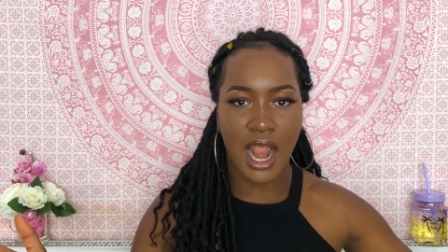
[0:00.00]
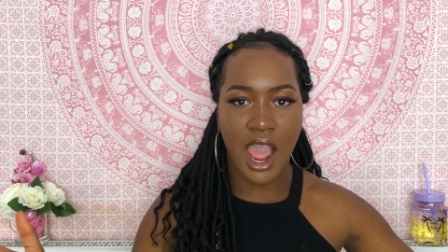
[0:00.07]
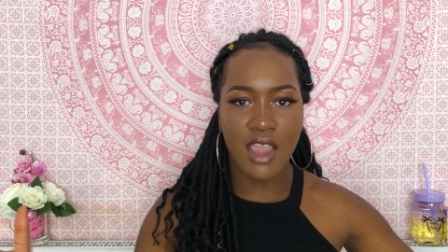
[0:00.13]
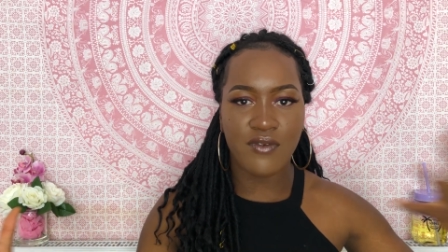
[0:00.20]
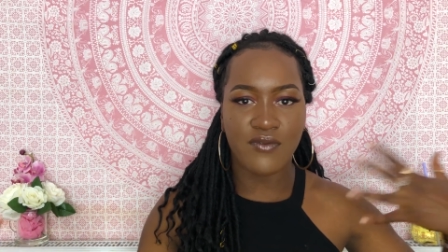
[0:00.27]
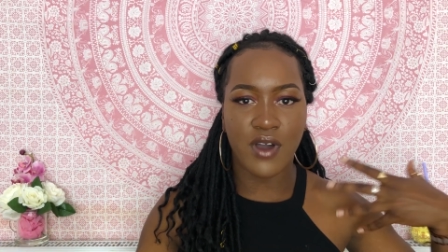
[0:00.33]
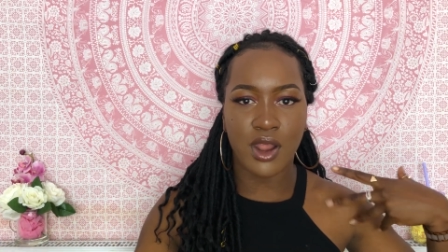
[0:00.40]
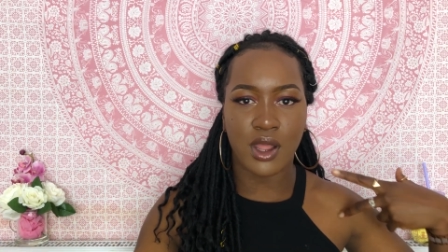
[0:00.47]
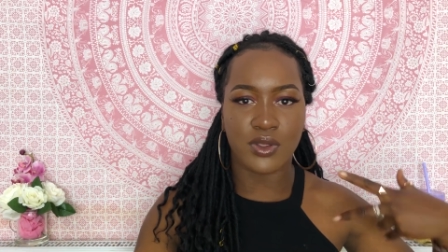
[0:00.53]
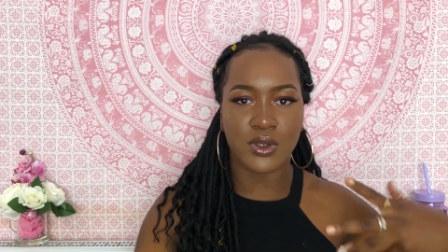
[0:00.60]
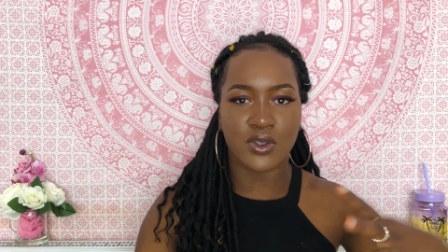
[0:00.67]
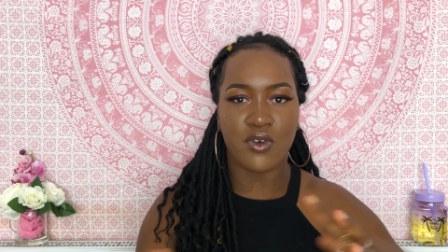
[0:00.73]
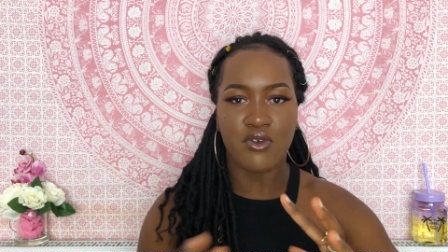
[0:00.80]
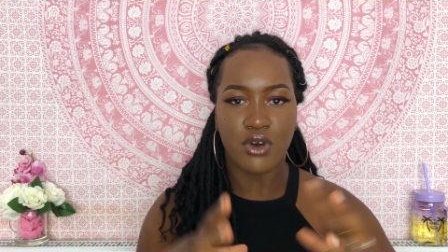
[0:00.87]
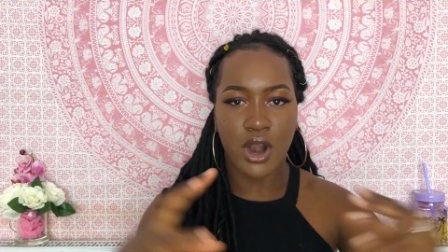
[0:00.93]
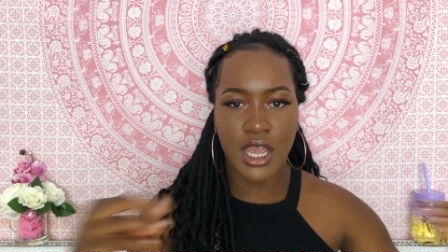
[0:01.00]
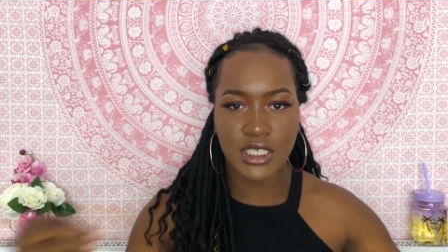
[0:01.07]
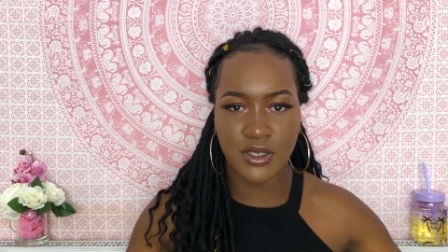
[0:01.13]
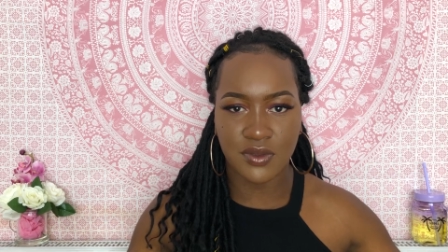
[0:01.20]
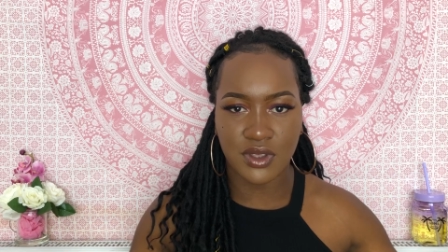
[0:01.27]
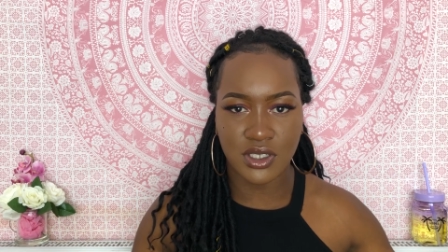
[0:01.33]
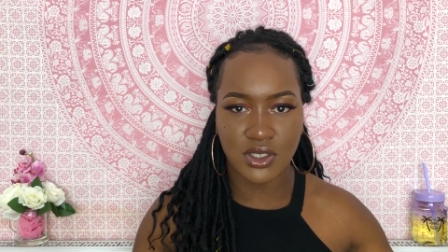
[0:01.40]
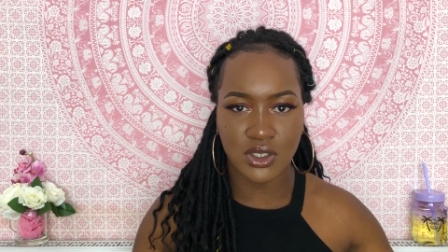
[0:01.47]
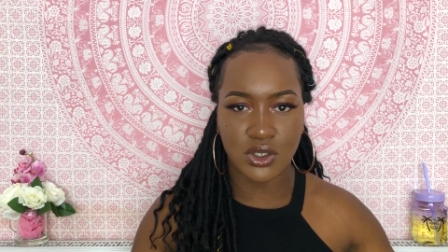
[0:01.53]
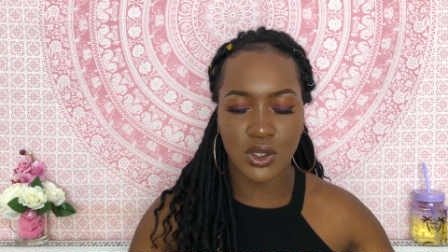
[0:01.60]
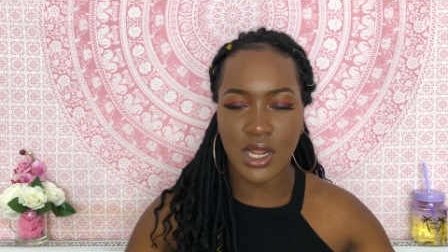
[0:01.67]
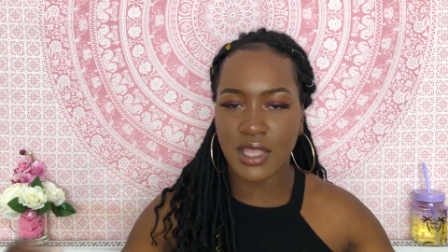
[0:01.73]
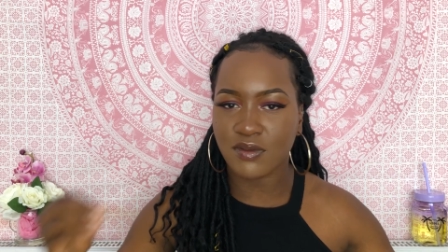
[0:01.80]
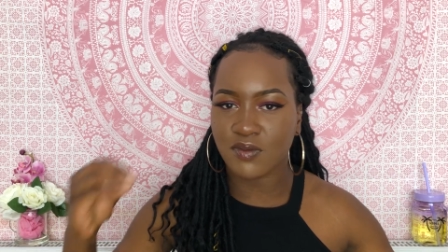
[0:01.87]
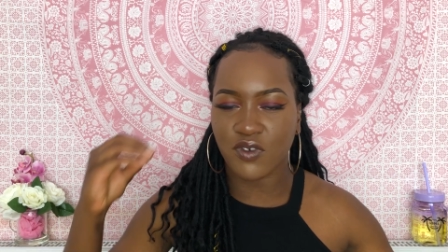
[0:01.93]
I felt like there's a variety of things to do,
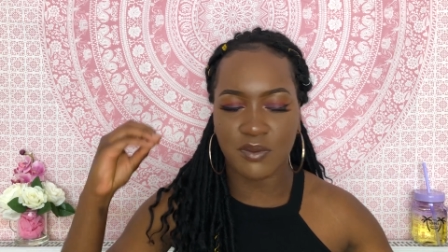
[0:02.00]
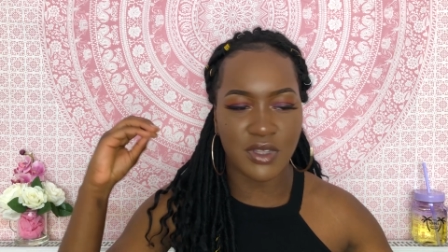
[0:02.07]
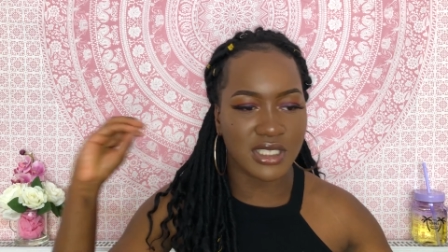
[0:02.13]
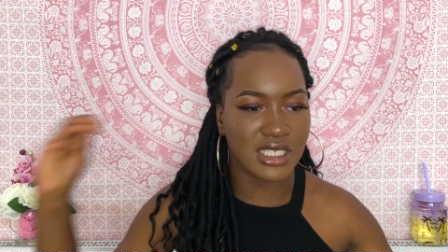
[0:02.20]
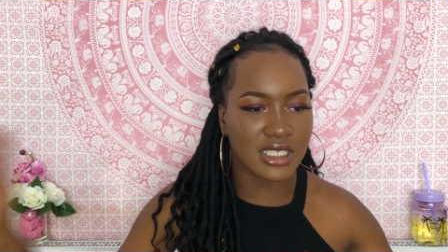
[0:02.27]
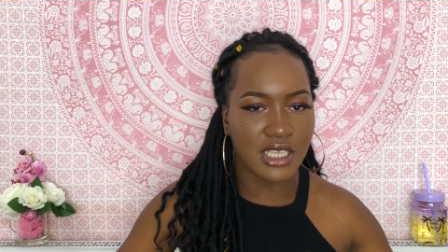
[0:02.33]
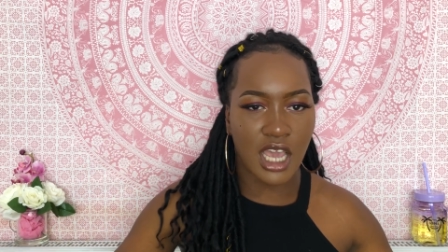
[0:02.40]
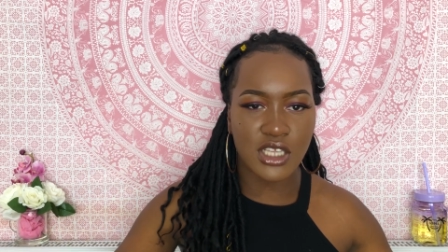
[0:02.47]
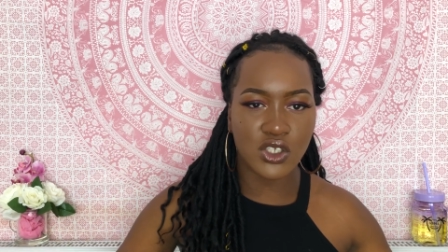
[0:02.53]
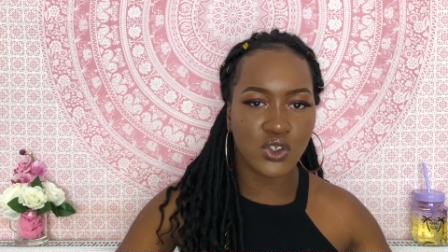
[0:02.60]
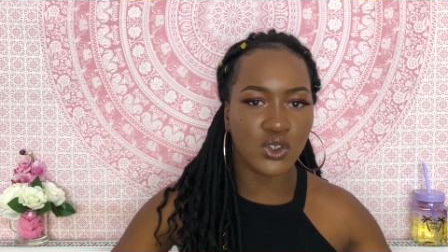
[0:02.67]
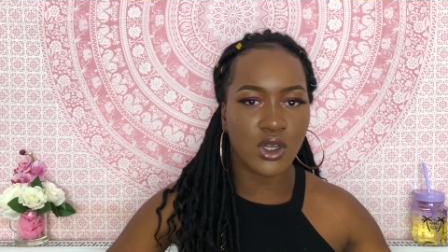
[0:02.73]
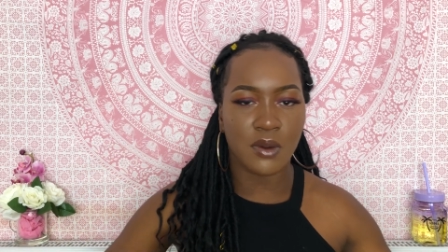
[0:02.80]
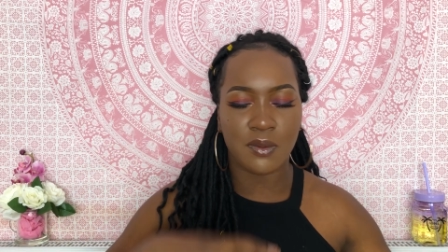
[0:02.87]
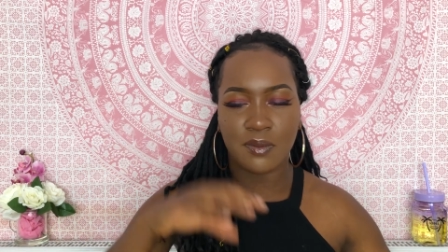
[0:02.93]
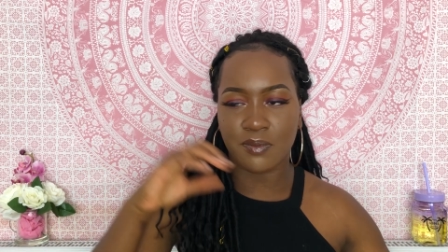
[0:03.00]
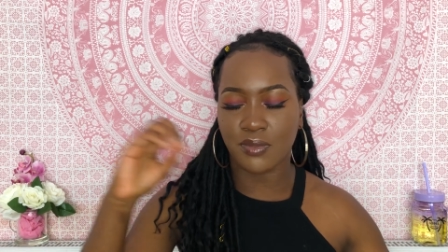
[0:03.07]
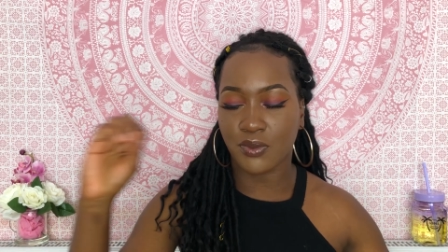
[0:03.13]
like from the design shop.